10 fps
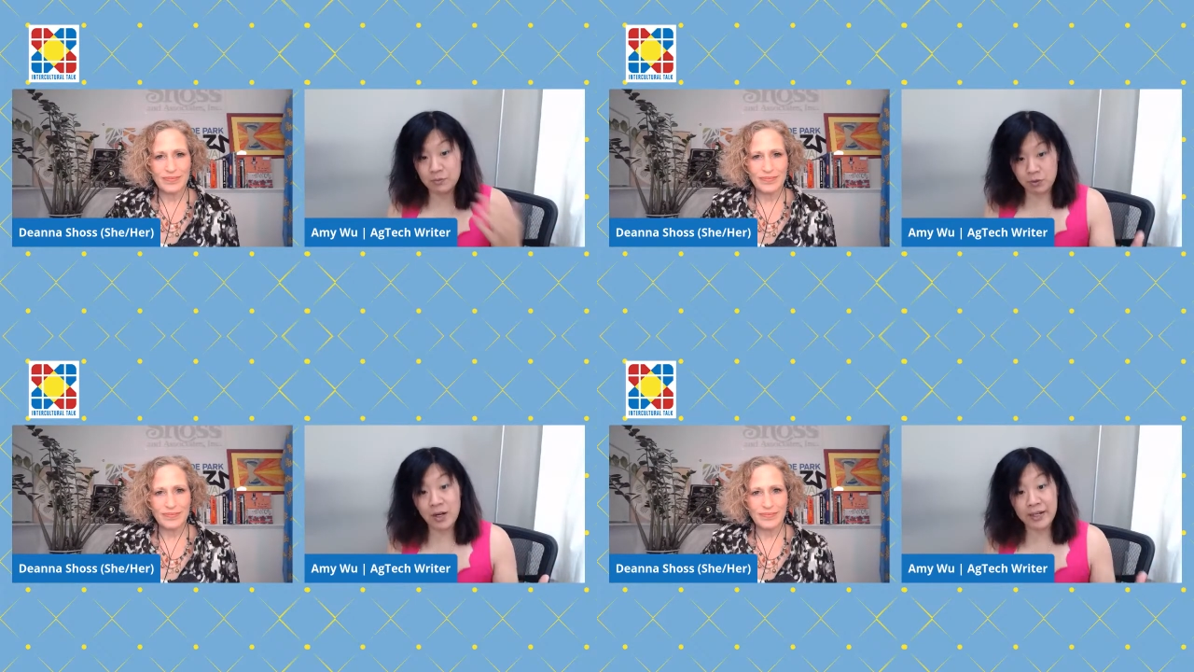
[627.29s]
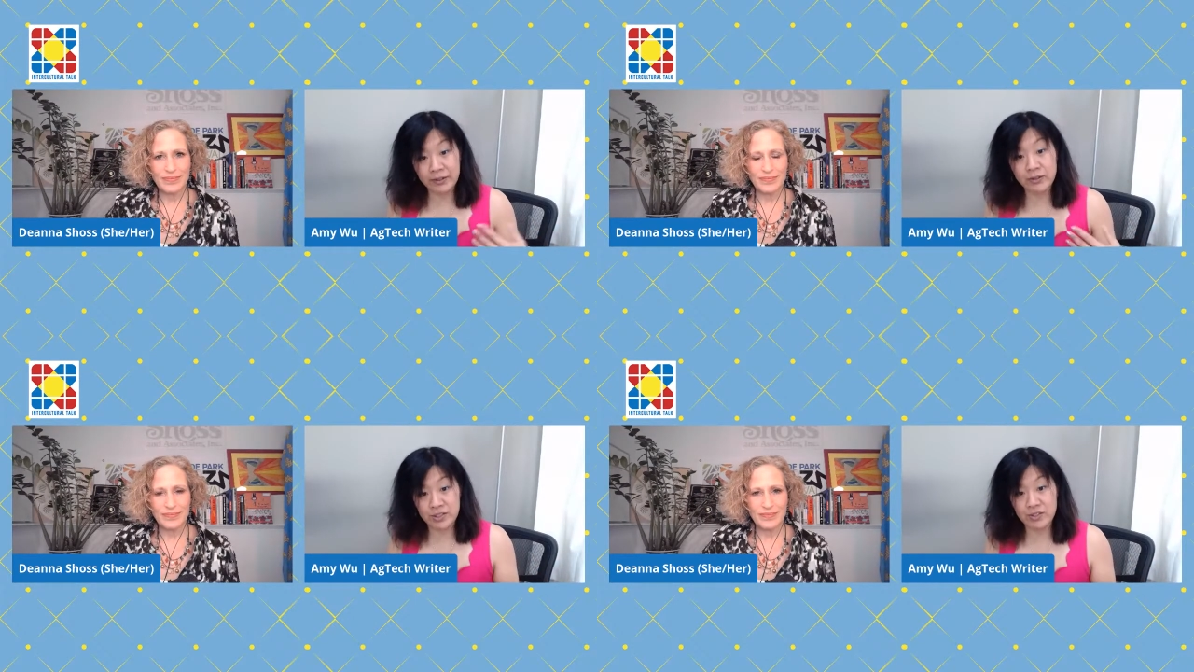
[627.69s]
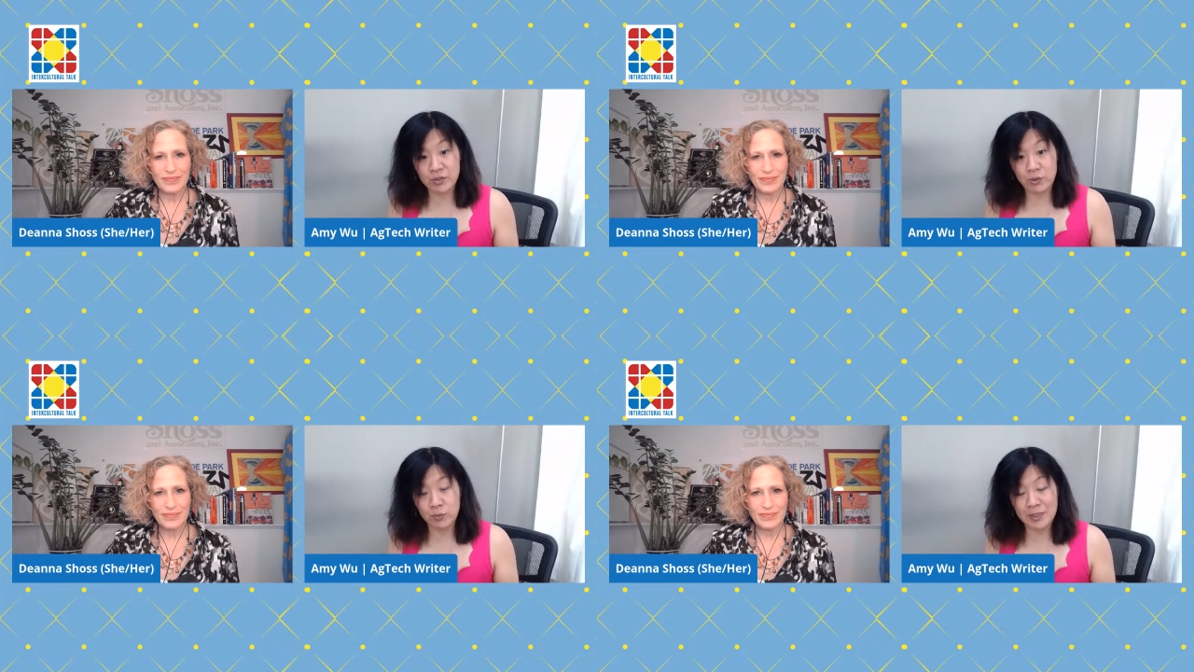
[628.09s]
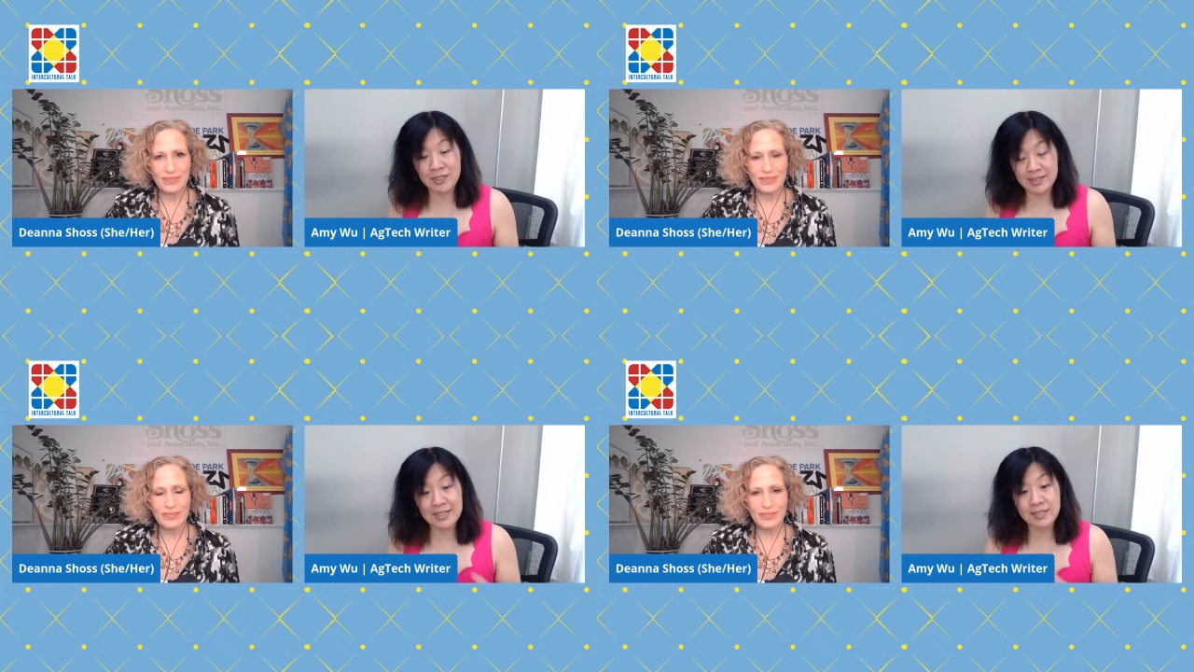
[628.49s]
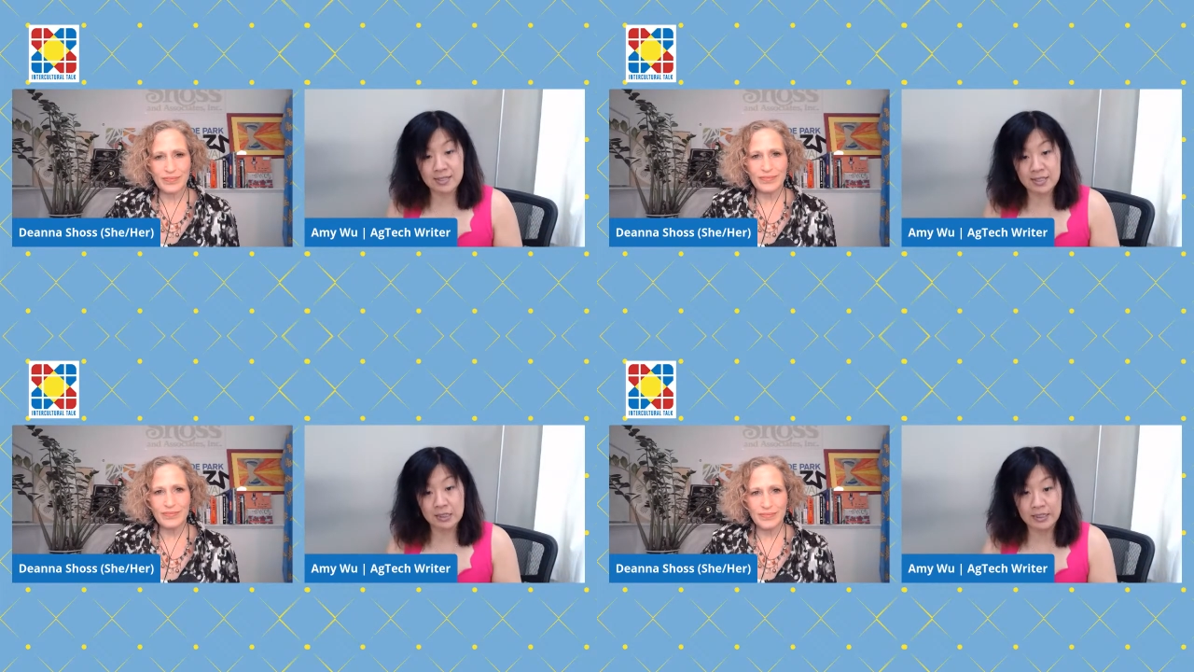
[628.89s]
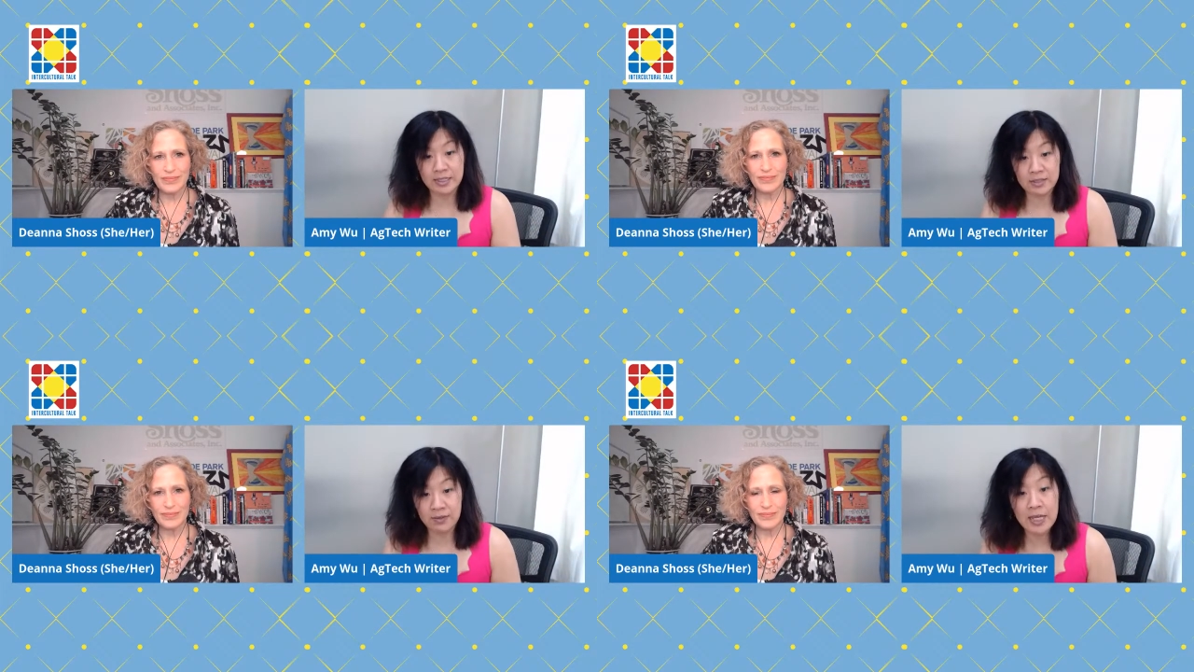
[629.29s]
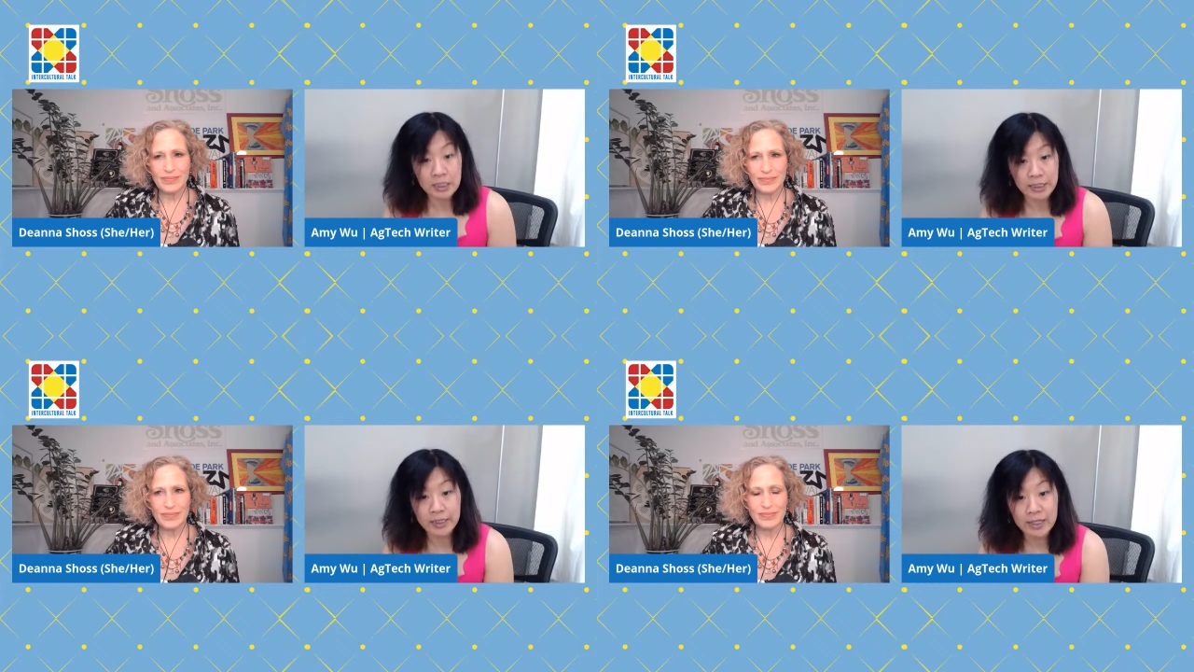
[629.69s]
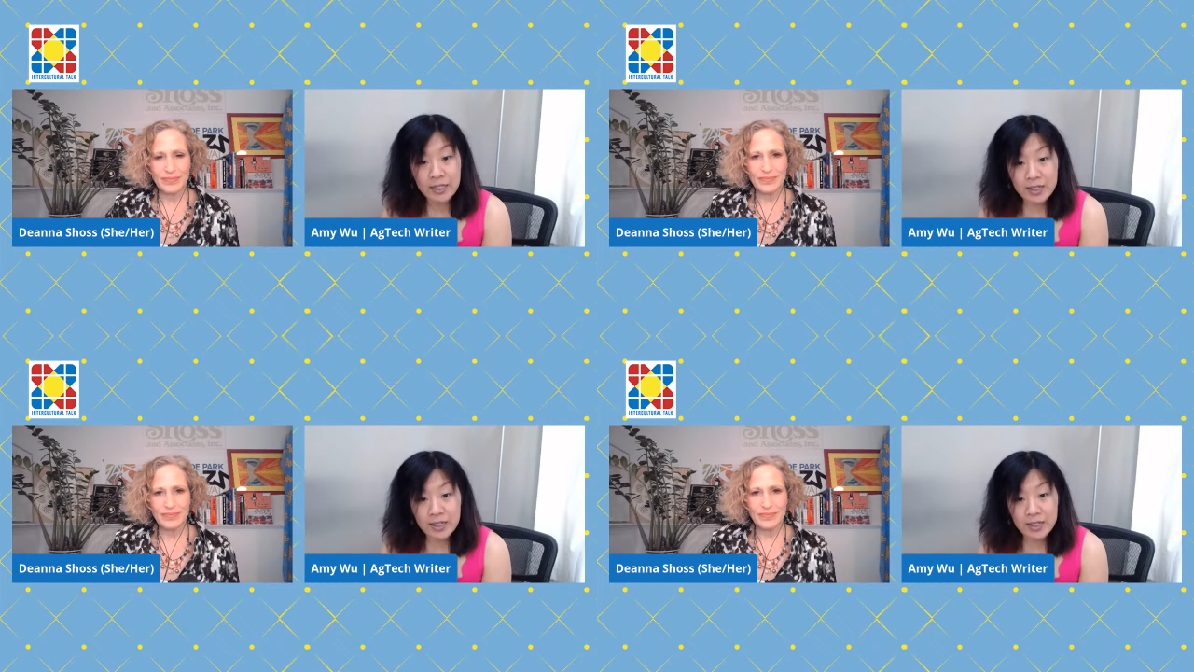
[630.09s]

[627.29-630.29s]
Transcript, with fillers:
Speaker 1: prior to being sent to Salinas Valley.